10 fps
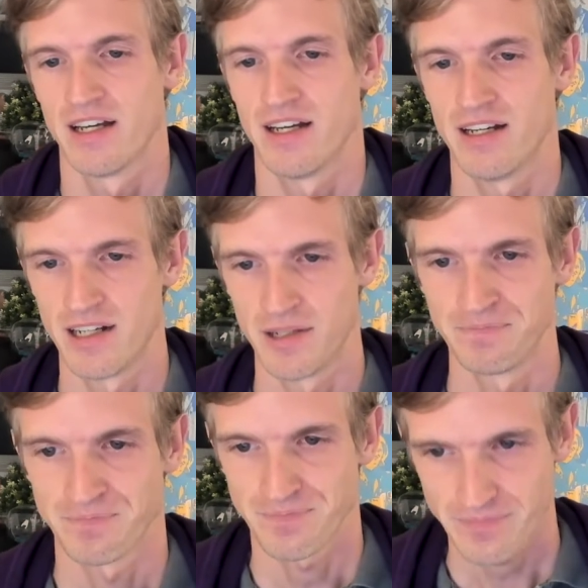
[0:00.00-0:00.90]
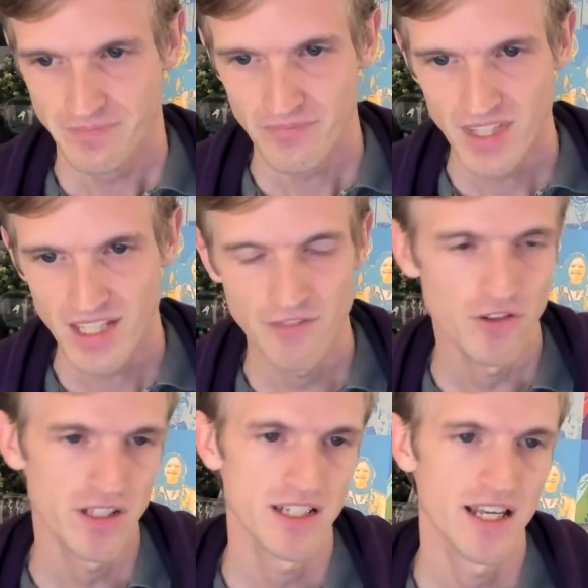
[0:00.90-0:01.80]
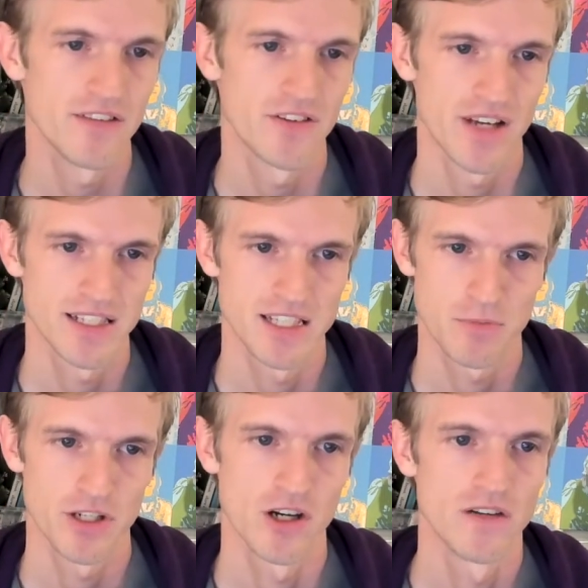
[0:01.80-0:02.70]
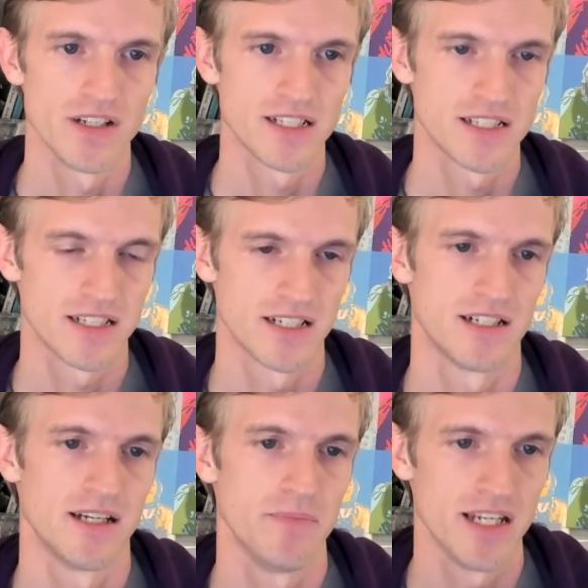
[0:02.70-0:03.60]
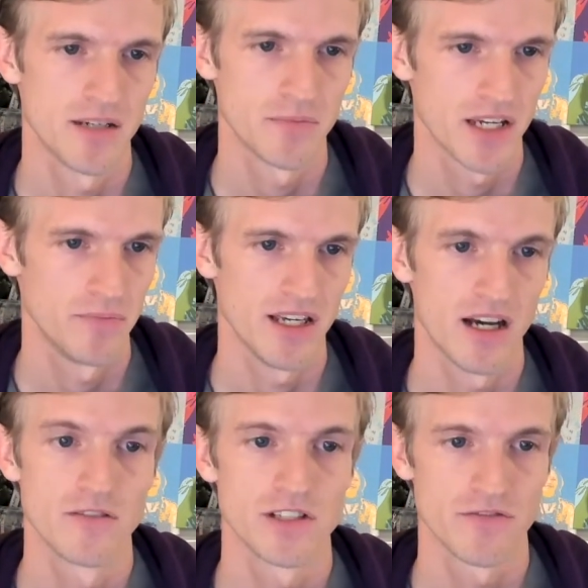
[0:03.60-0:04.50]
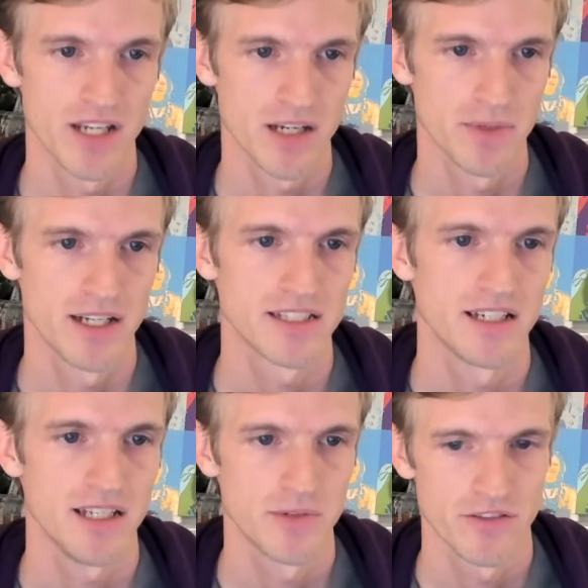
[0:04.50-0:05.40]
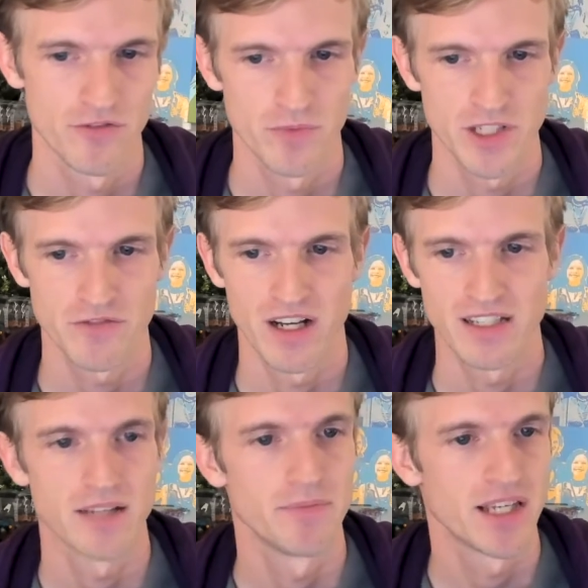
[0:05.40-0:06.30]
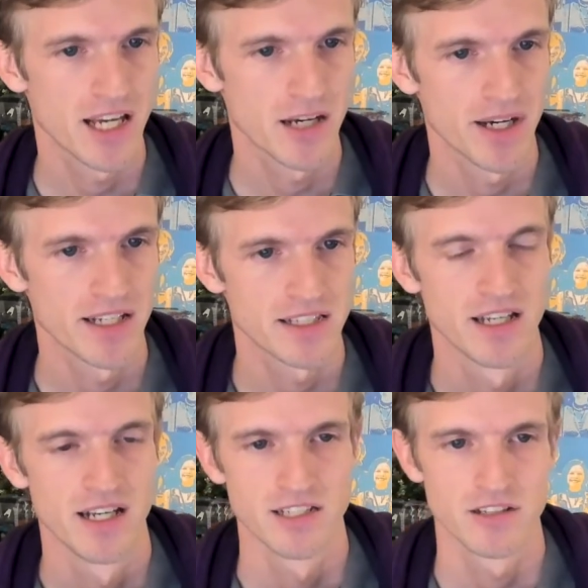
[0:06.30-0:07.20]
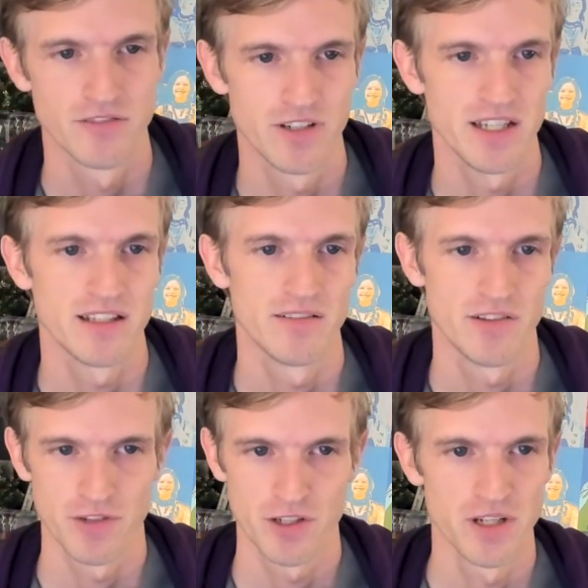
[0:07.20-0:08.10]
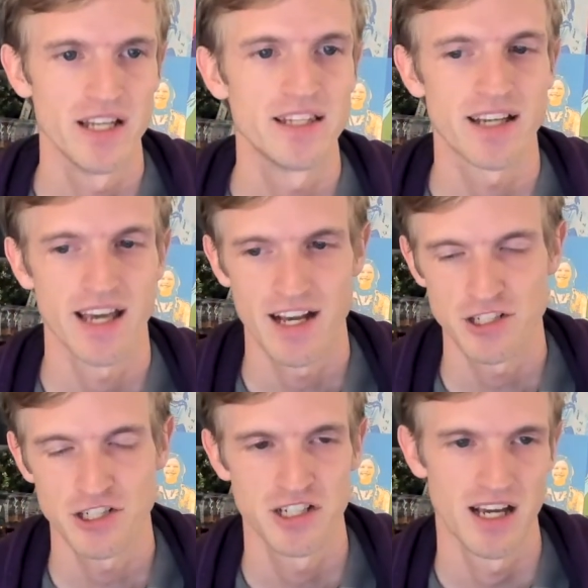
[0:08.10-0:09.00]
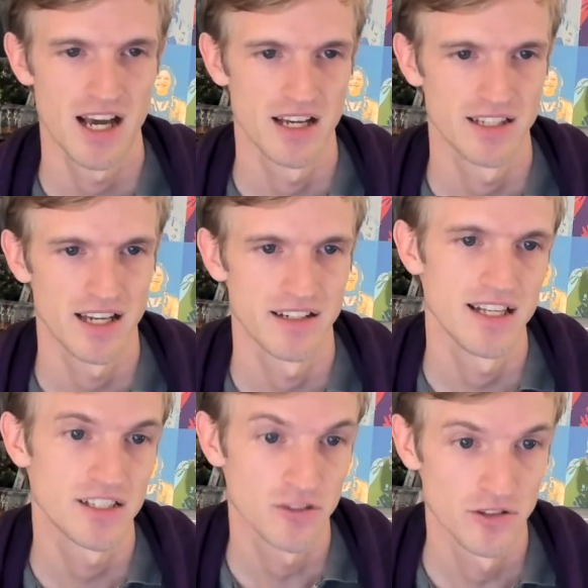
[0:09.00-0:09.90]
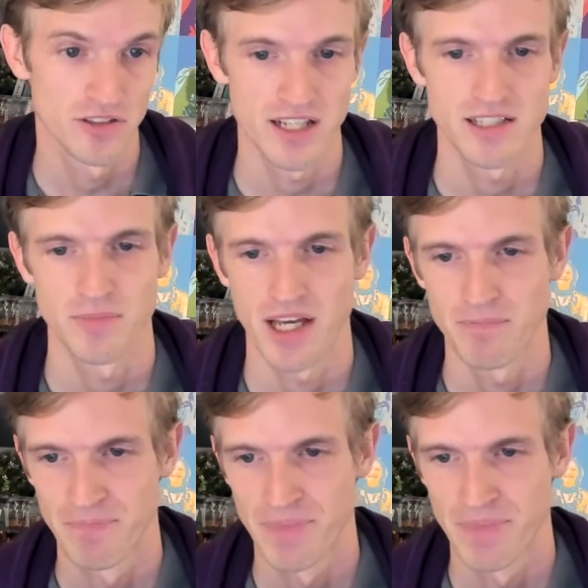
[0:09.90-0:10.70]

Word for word: Um, and for native events, it's pretty obvious. Uh, a mini dump can be hundreds of megabytes. The debug information files can be gigabytes. So if we if we don't hit the cache, uh, then it's going to take some time.